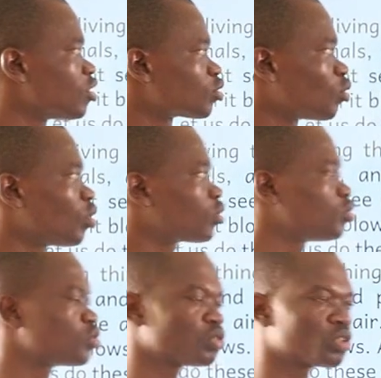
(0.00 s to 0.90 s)
so
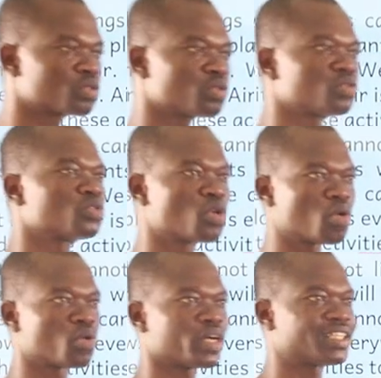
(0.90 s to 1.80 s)
what you should also
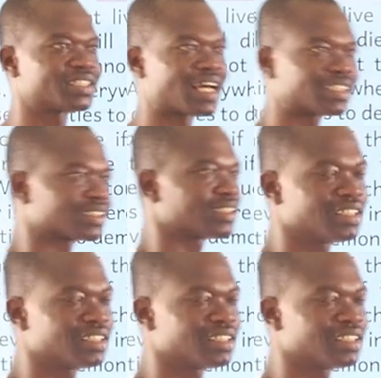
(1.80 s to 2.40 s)
know is that